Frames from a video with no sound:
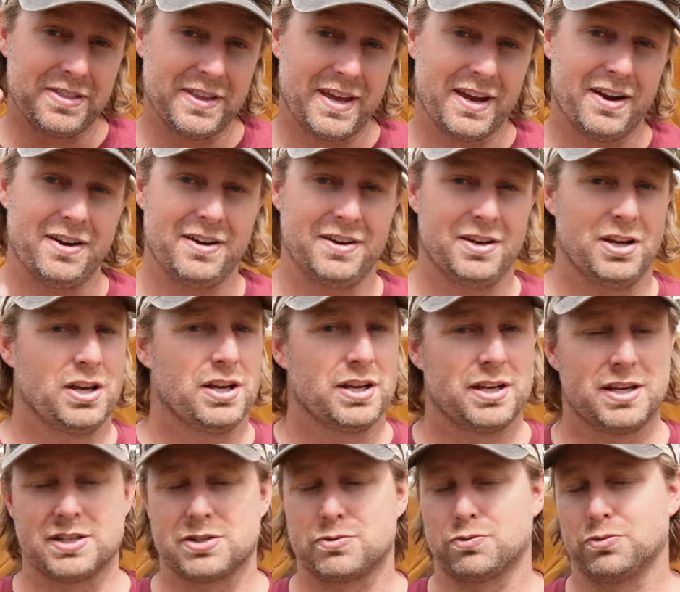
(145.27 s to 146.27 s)
in there
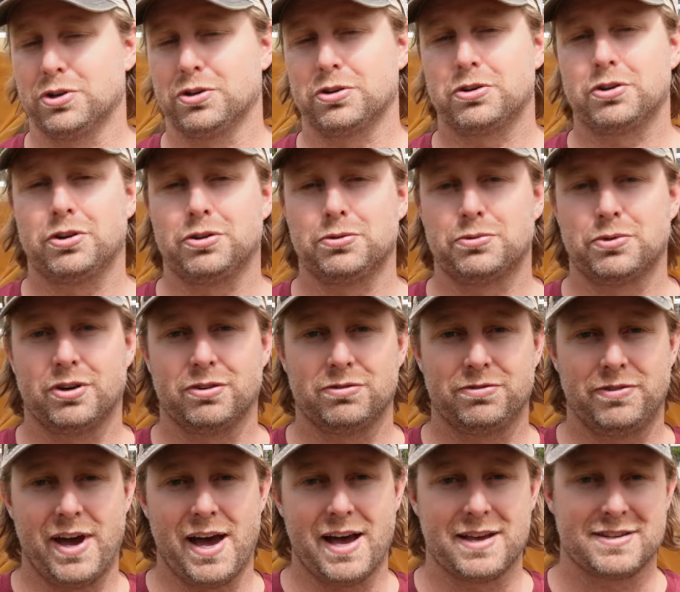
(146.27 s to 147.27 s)
gets real cold real
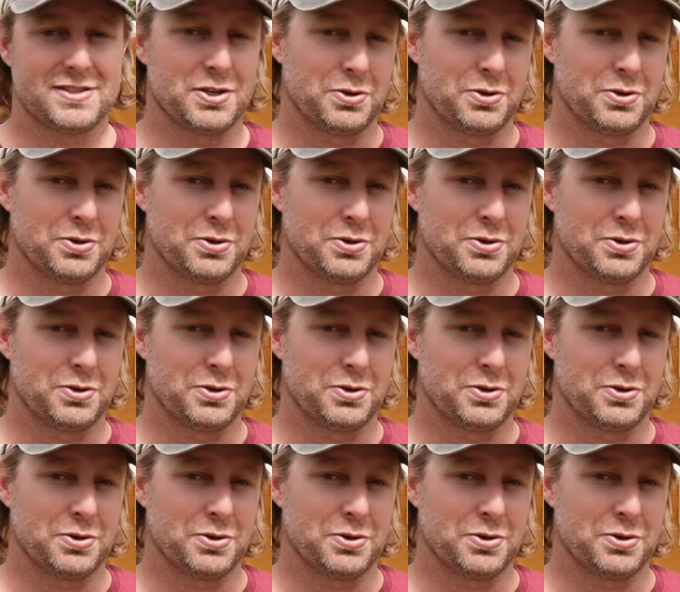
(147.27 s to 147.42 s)
fast.